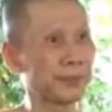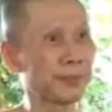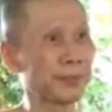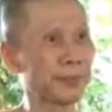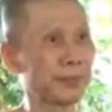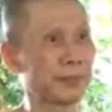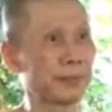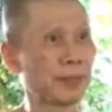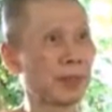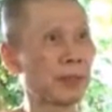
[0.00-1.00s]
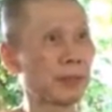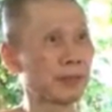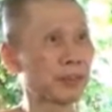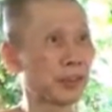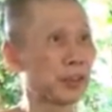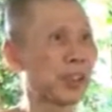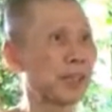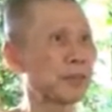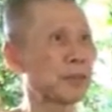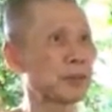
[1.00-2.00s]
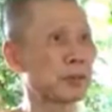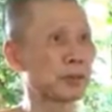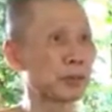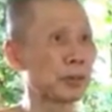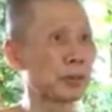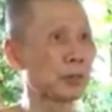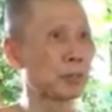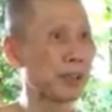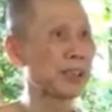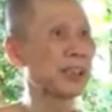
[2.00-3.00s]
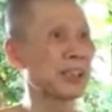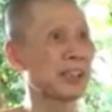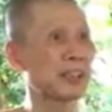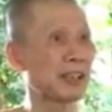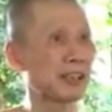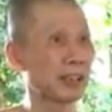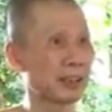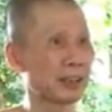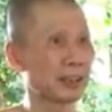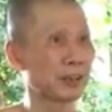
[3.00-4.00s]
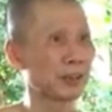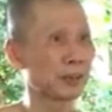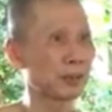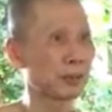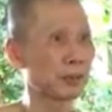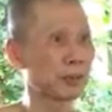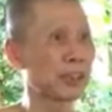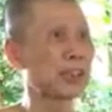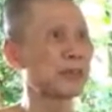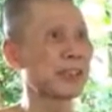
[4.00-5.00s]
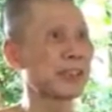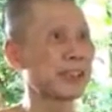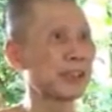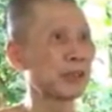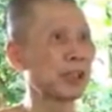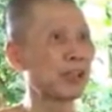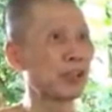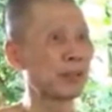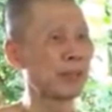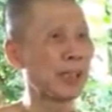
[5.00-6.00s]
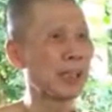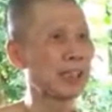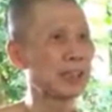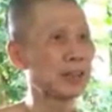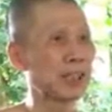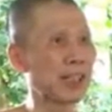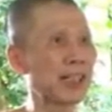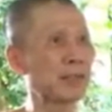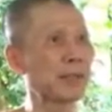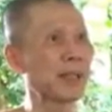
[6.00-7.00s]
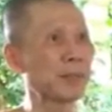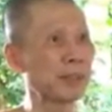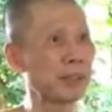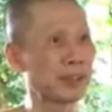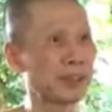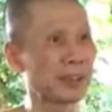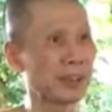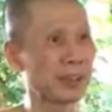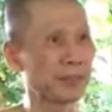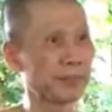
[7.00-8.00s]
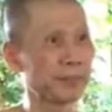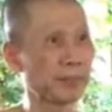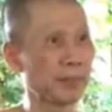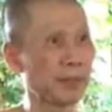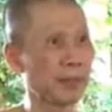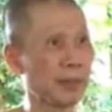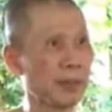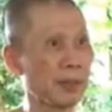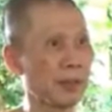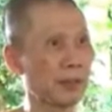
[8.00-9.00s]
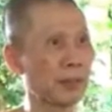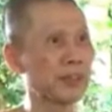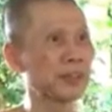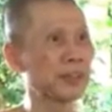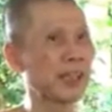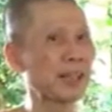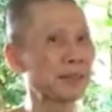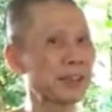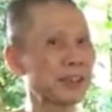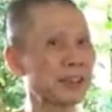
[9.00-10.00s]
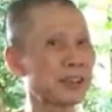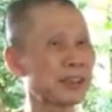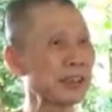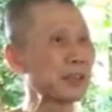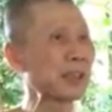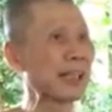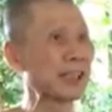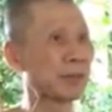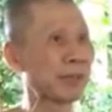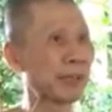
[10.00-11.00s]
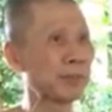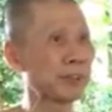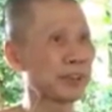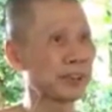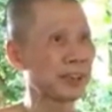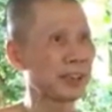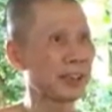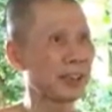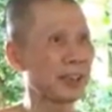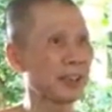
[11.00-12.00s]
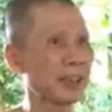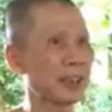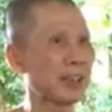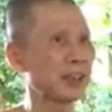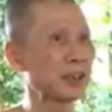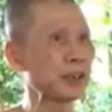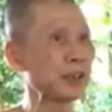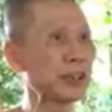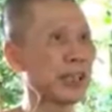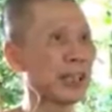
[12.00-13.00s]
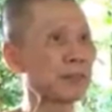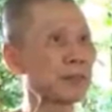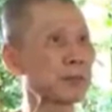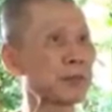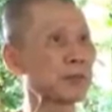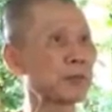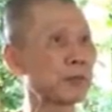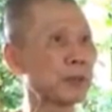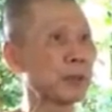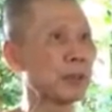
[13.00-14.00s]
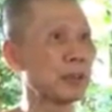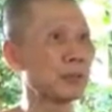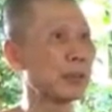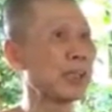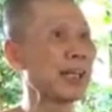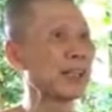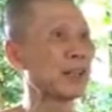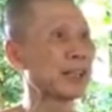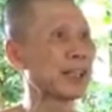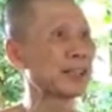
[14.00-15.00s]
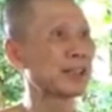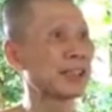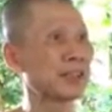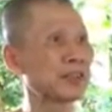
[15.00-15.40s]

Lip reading: So you have to meditate a lot to generate a new kind of happiness. Once you have this new kind of happiness, then you don't have to rely on other things to make you happy.